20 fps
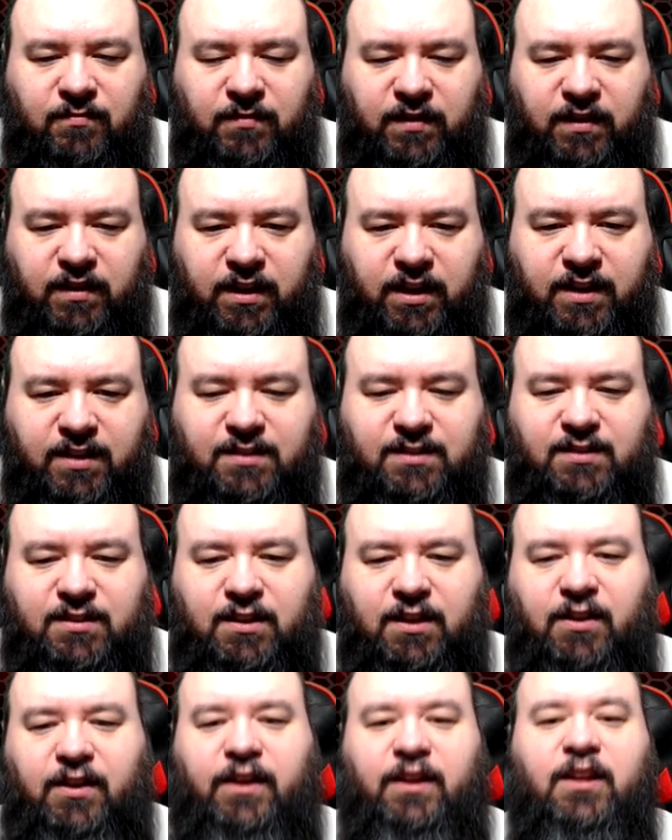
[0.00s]
Yes.
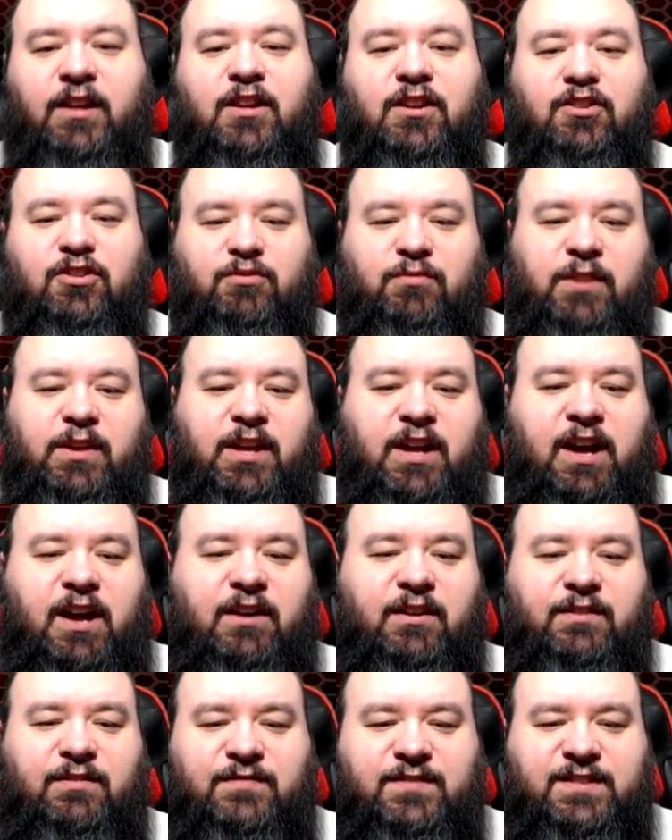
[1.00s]
All right. Three
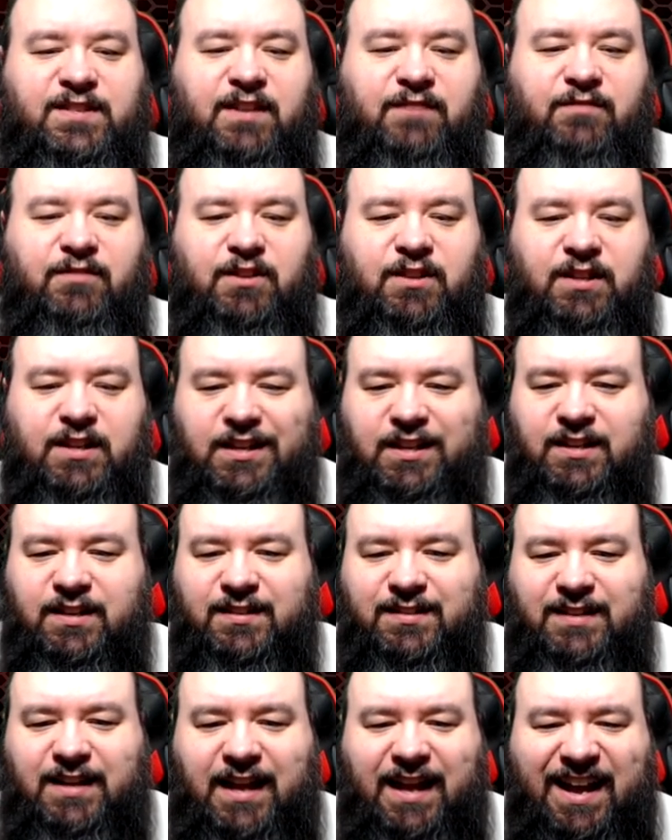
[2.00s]
out of seven
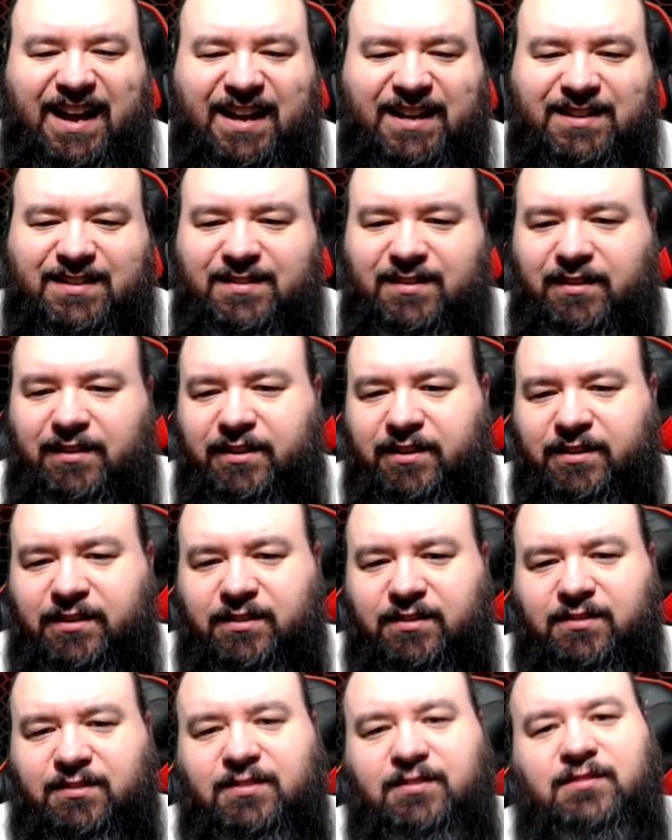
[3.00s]
is
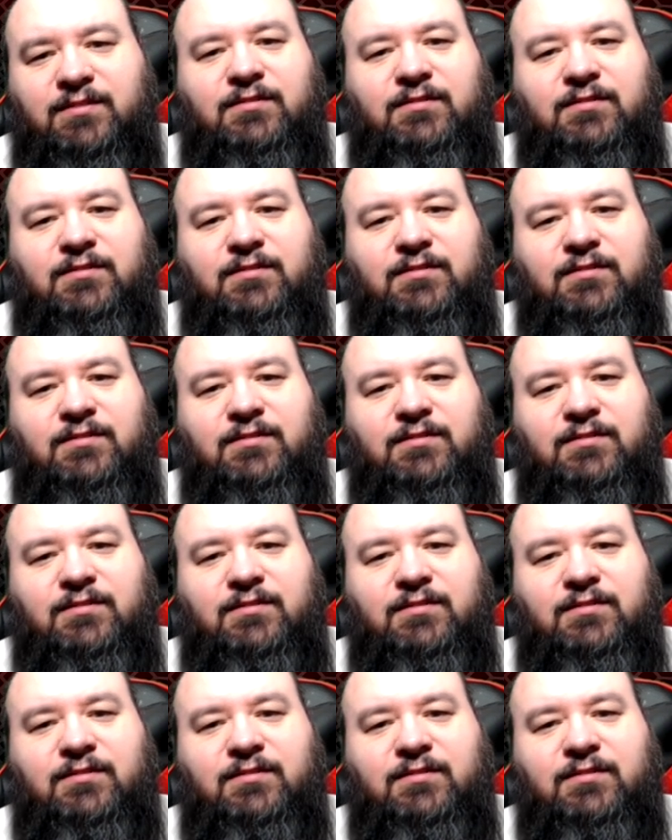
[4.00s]
excellent.